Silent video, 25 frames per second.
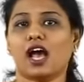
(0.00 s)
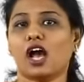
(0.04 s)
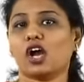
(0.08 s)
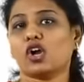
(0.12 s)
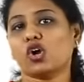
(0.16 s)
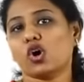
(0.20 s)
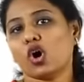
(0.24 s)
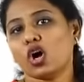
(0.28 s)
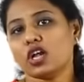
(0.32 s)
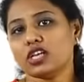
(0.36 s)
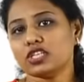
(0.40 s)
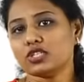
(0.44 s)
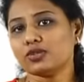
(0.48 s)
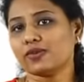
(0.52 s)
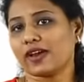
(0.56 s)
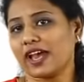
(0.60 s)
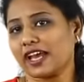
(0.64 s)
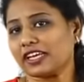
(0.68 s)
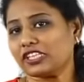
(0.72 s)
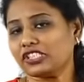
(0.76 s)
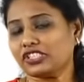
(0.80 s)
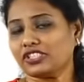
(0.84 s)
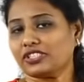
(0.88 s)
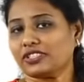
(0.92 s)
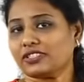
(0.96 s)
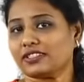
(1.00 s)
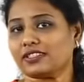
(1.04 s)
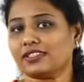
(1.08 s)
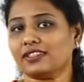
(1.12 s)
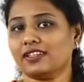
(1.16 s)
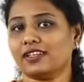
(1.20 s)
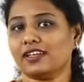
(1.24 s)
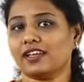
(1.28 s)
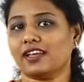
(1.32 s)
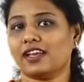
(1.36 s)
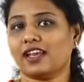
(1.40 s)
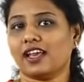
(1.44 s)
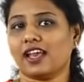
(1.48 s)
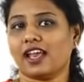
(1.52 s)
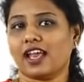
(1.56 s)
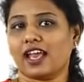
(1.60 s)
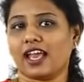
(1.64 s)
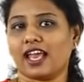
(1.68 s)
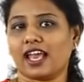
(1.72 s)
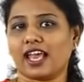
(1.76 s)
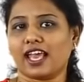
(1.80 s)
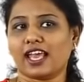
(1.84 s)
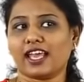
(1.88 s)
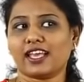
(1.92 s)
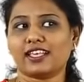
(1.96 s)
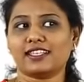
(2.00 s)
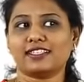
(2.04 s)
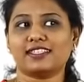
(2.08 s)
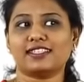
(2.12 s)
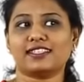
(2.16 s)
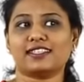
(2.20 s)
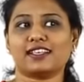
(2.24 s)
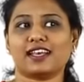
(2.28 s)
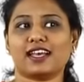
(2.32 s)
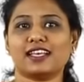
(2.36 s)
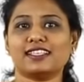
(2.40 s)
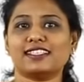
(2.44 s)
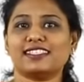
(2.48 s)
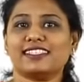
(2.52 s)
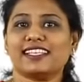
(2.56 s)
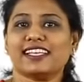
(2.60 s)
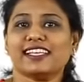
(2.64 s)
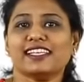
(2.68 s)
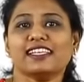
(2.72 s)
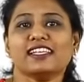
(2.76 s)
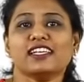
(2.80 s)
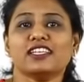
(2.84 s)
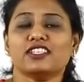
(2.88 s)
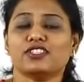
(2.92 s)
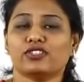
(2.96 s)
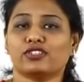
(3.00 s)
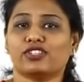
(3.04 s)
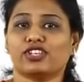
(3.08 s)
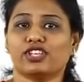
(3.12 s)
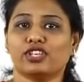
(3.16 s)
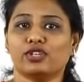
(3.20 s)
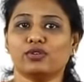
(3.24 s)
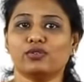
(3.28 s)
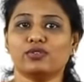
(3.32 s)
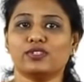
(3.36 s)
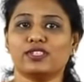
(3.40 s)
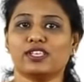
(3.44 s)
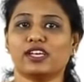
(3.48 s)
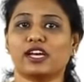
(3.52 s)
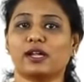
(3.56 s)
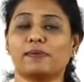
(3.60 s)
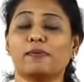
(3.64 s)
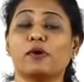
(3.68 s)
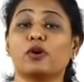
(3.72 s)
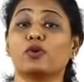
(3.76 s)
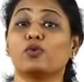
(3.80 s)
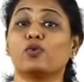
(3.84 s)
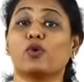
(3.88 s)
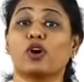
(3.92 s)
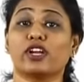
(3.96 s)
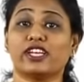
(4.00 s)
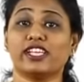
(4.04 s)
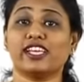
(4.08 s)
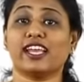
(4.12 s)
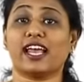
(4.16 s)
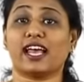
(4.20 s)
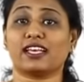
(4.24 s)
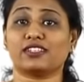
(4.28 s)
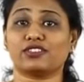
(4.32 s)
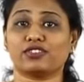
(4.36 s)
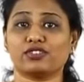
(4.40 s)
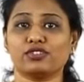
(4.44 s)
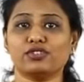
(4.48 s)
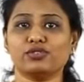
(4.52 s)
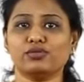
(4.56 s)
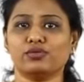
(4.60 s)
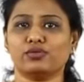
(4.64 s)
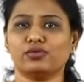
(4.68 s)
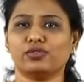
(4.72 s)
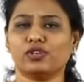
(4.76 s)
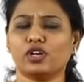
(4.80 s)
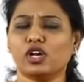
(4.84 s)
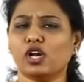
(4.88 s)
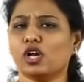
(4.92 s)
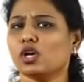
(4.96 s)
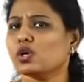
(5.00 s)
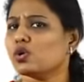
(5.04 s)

A call to action is a signal to the user about what he has to do.